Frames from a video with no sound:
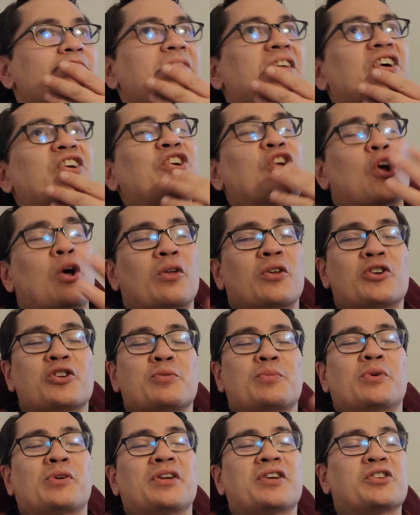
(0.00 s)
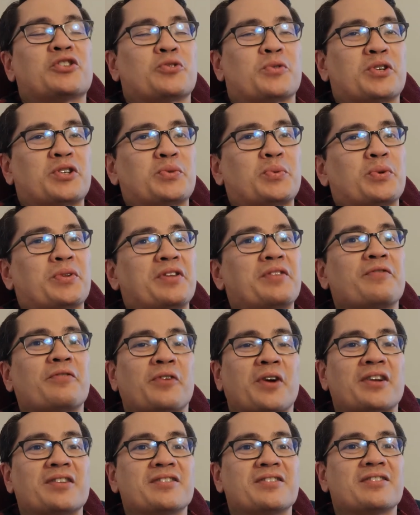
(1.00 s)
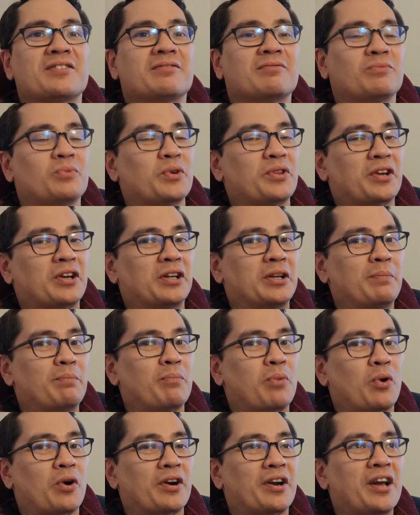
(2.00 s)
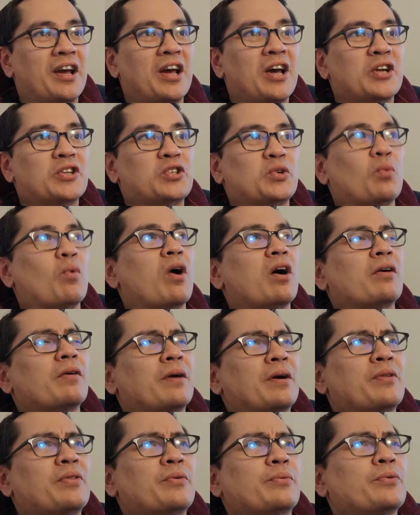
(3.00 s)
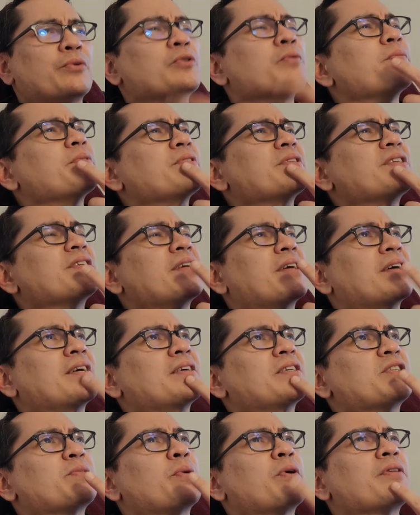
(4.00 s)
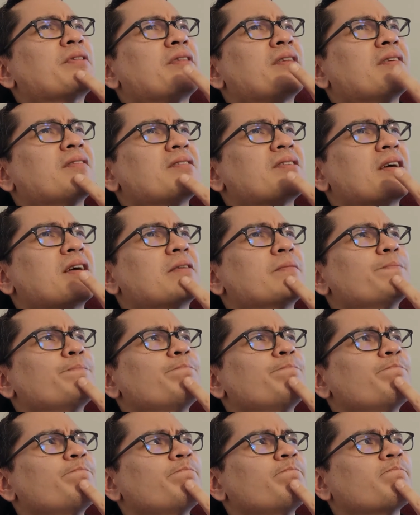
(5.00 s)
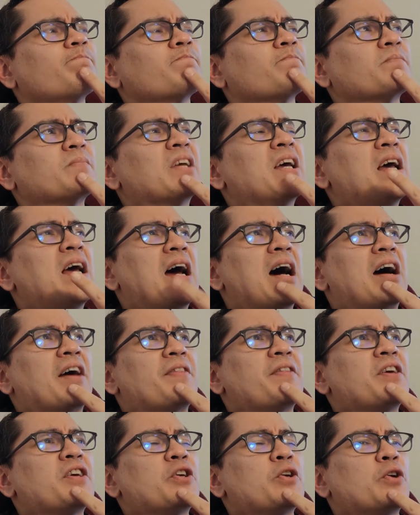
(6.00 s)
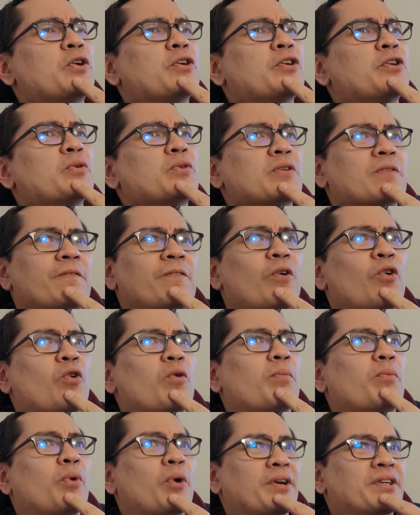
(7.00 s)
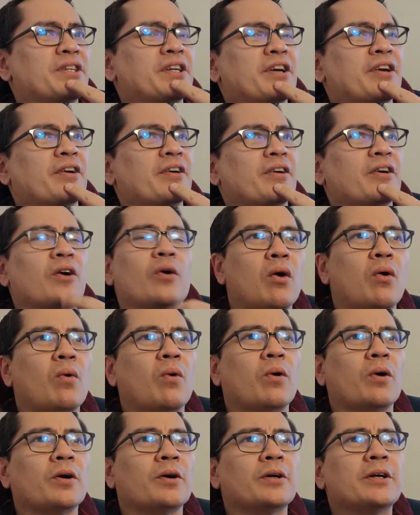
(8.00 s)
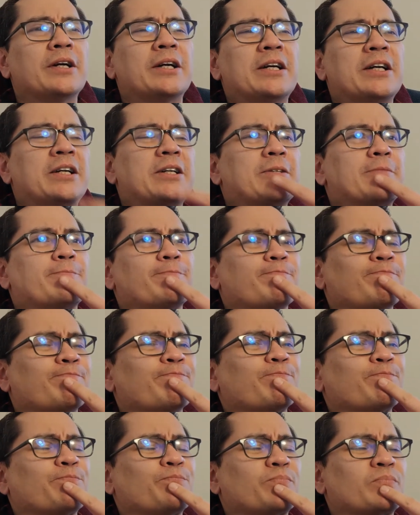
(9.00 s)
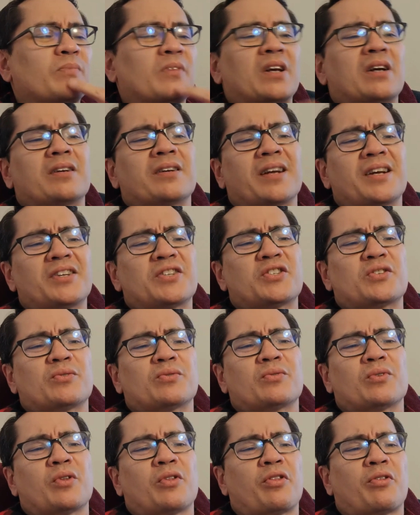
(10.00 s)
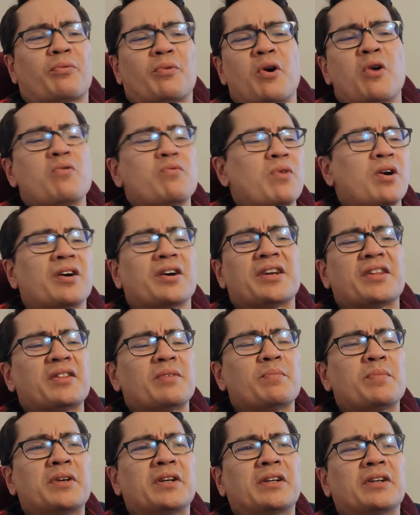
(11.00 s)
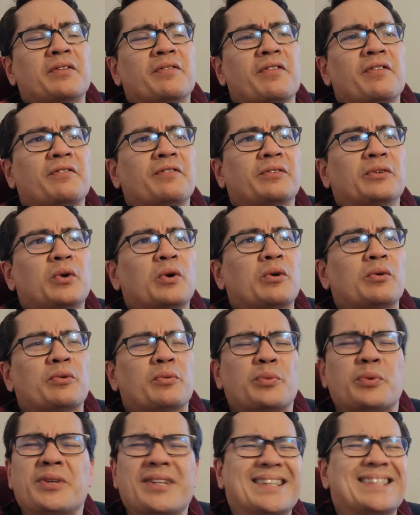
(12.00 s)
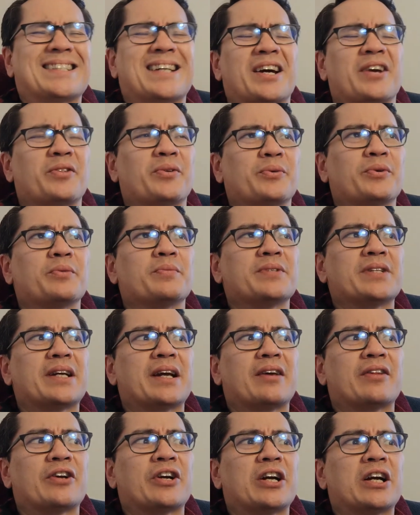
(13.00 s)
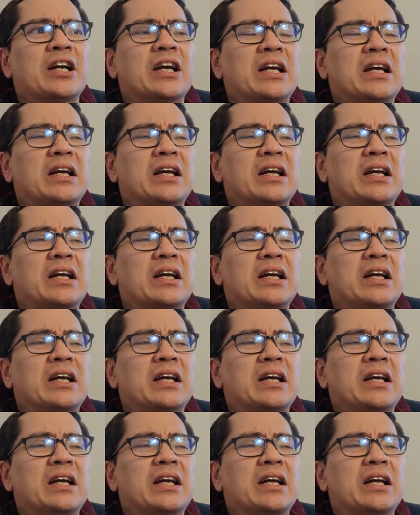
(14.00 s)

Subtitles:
a knowledgeable and trustworthy friend with a clipboard to walk around the room and say smart things like, I think you could use a focal point here, or, a nice throw rug in the middle of the floor would really tie the room together.